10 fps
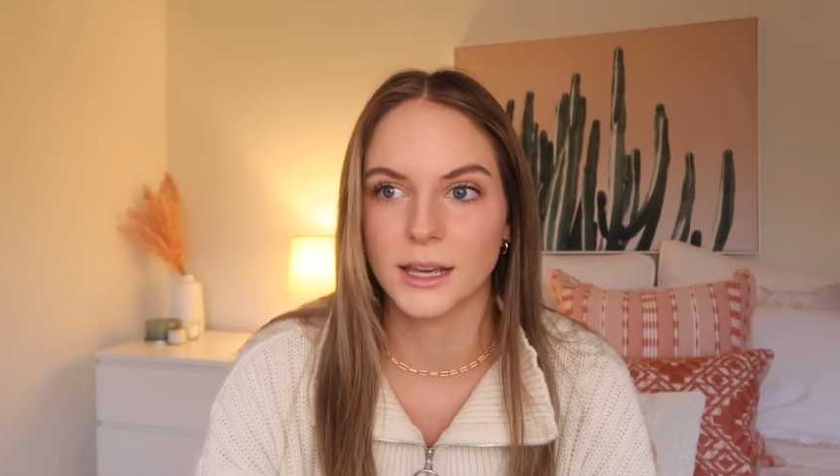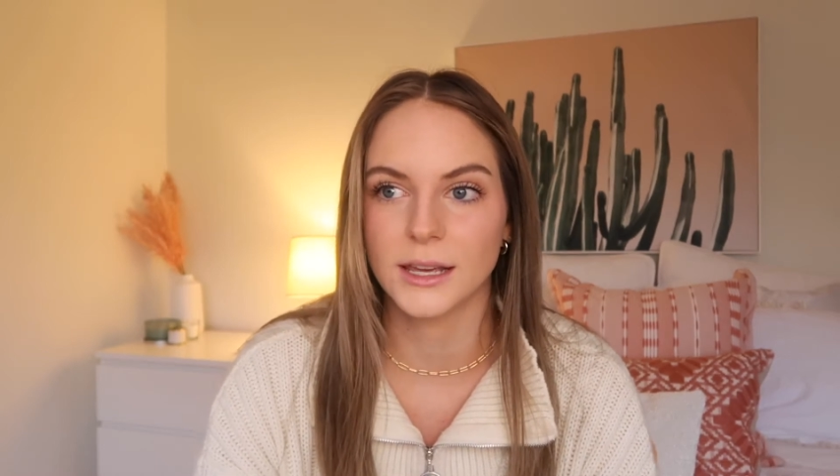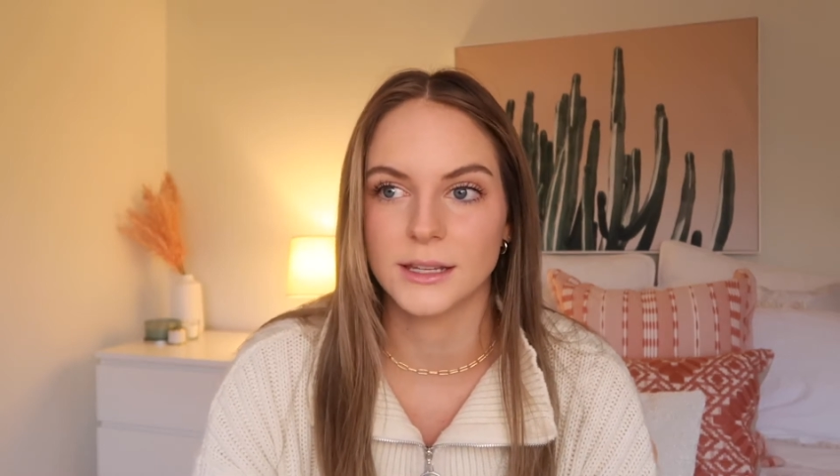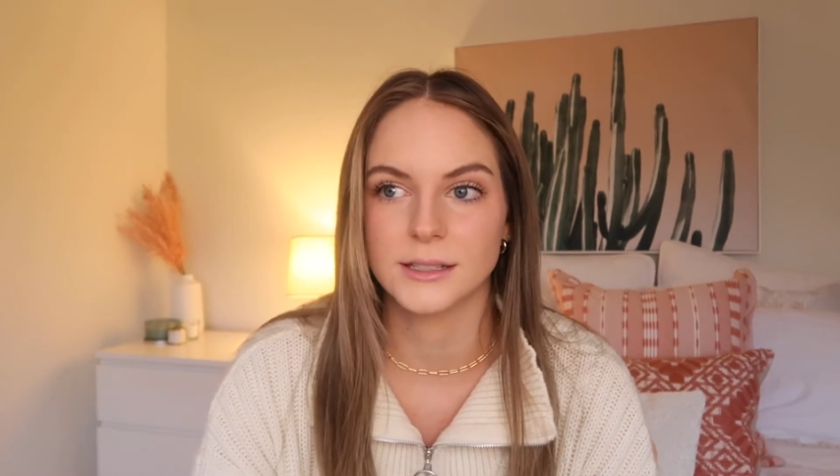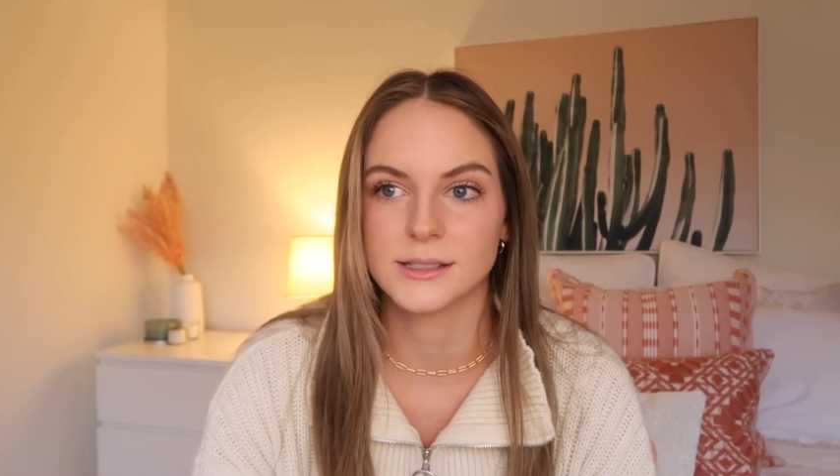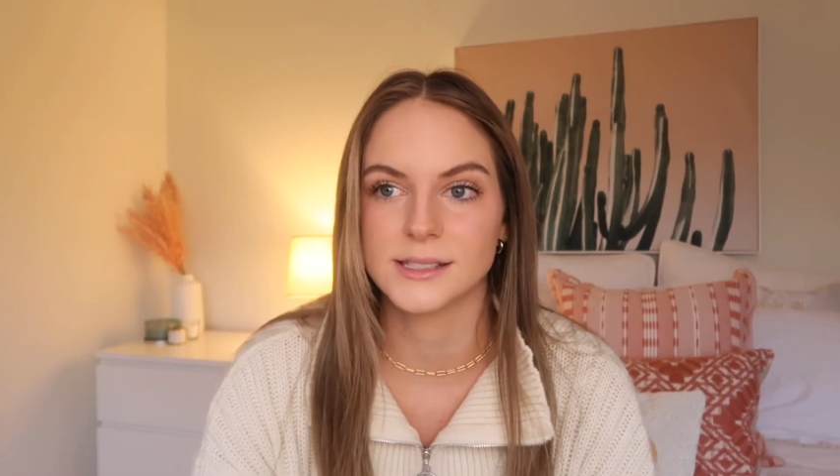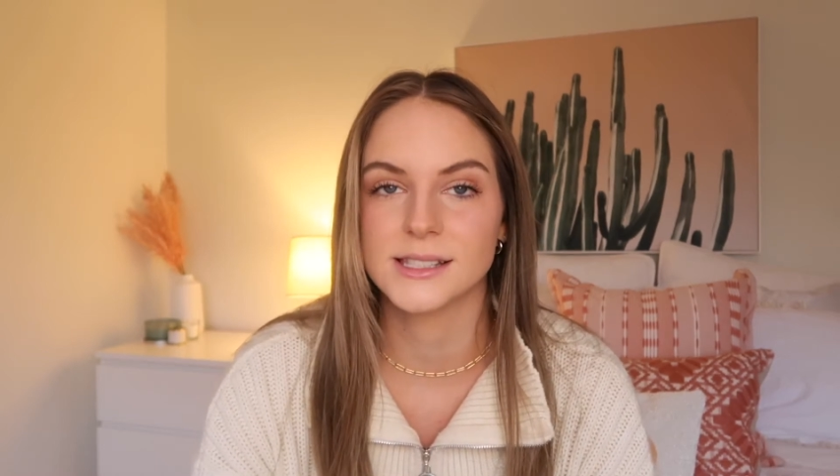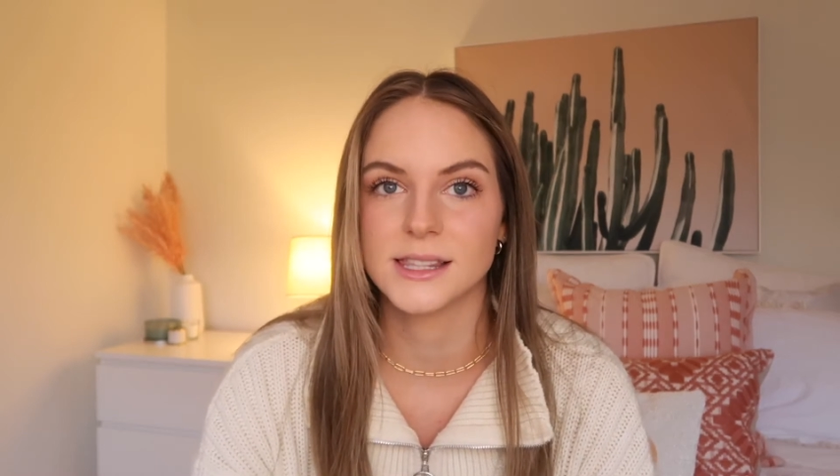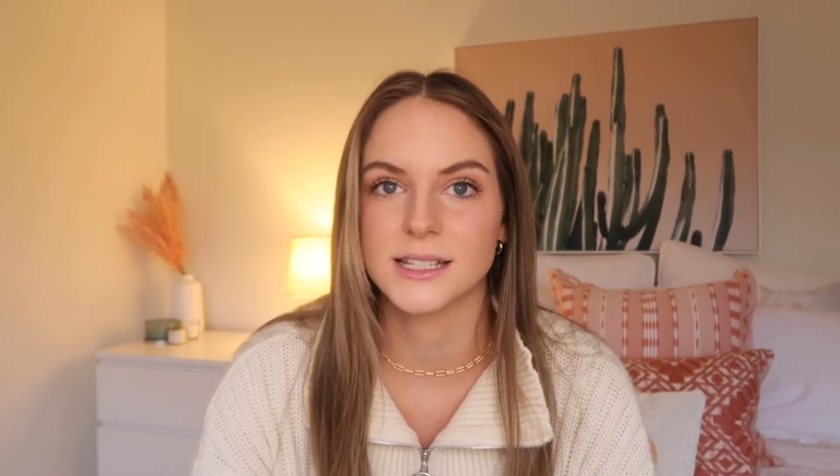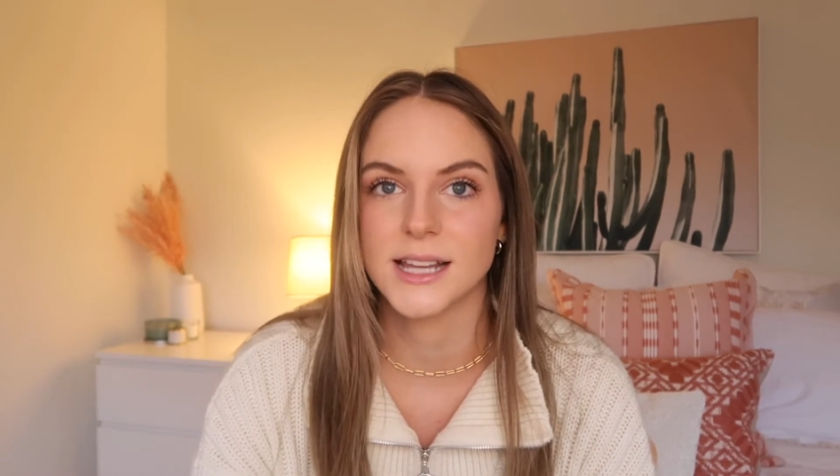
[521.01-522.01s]
is
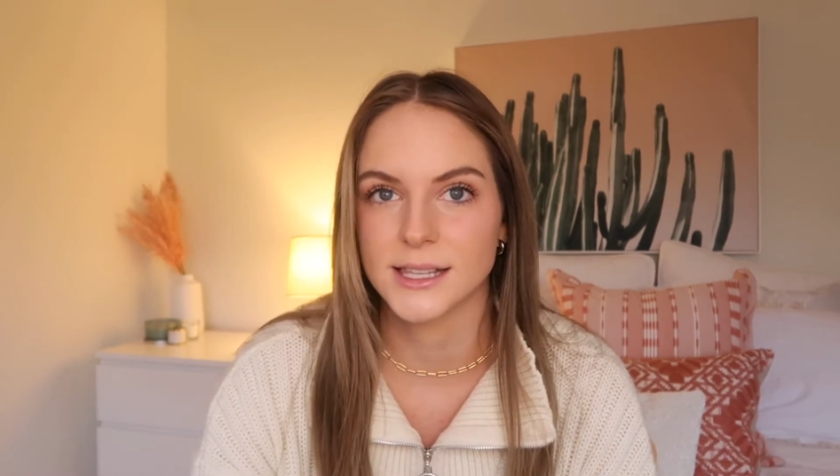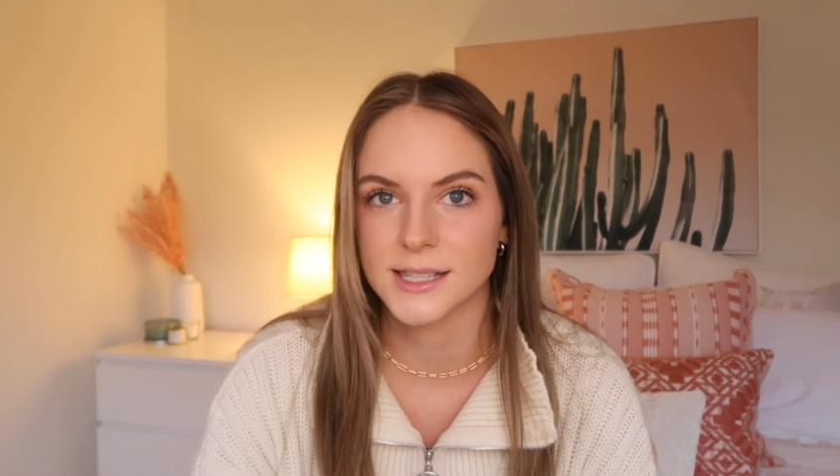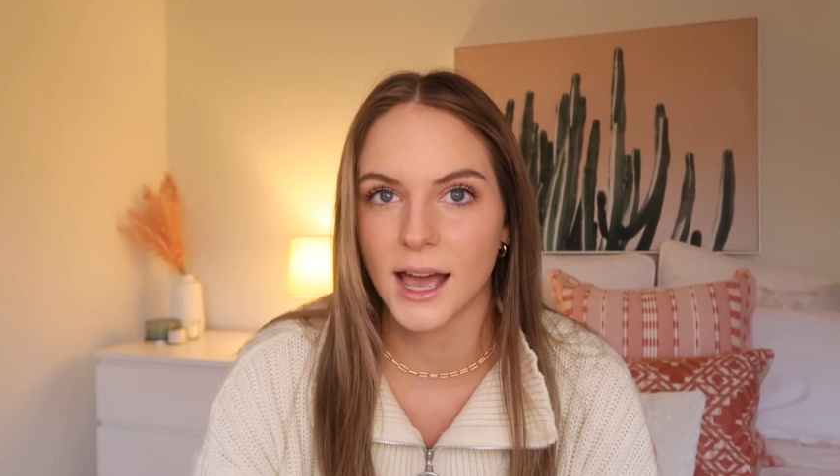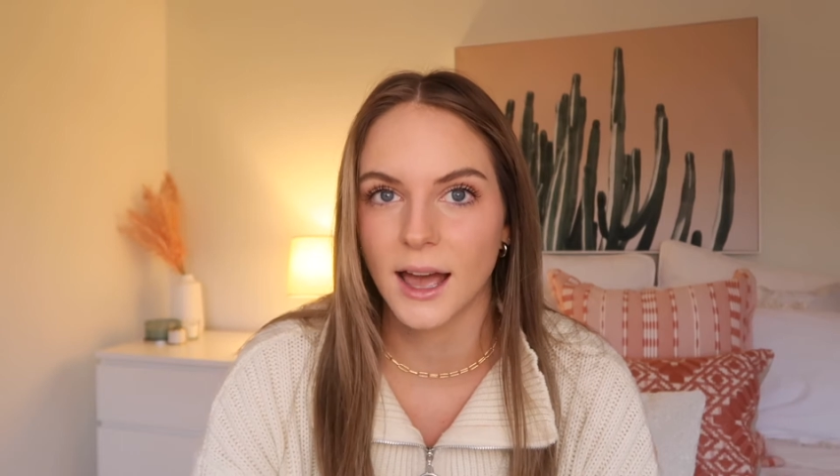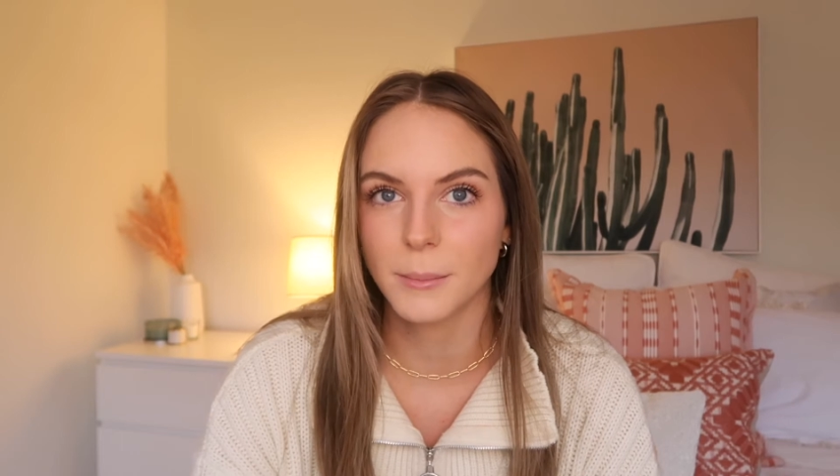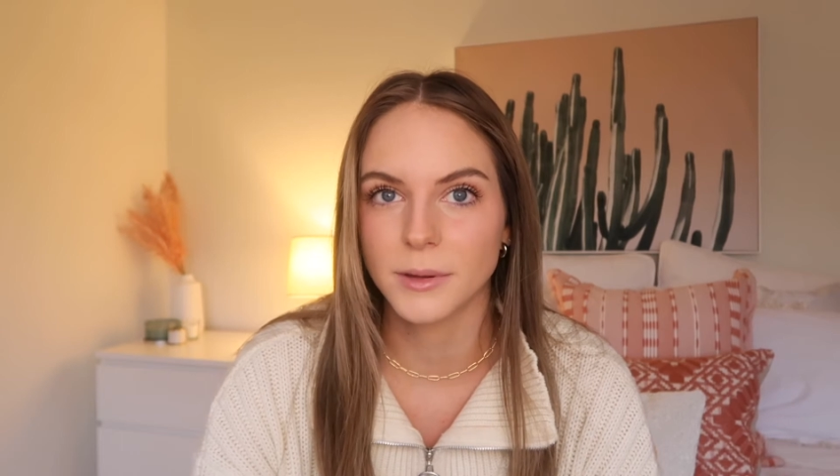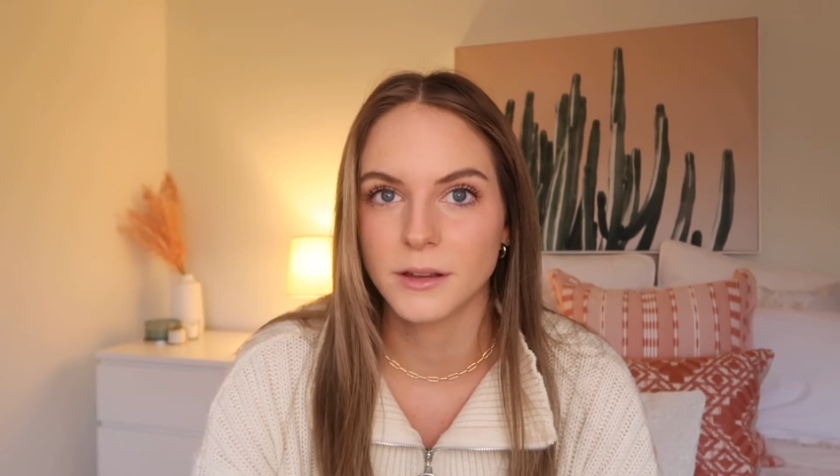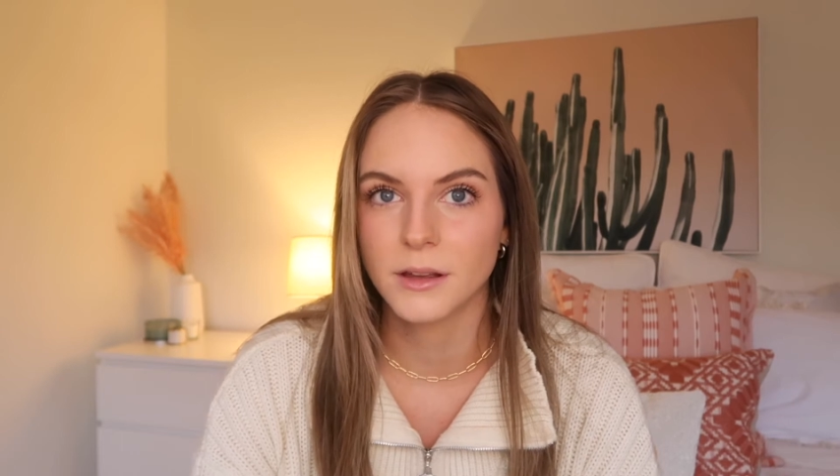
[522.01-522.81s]
the Tezza app,